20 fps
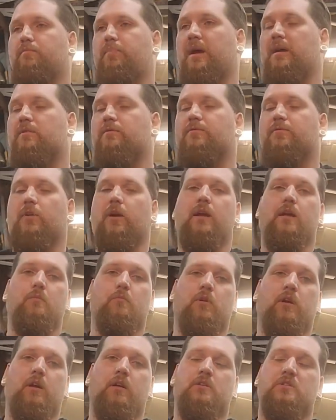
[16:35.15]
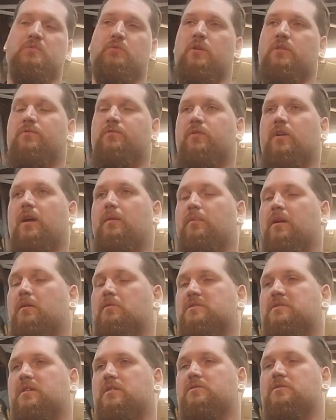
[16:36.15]
Bent frame rails. One frame rail
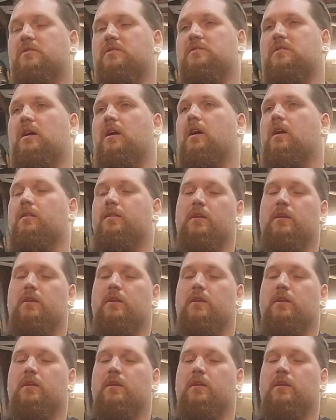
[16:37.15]
was touching the tire.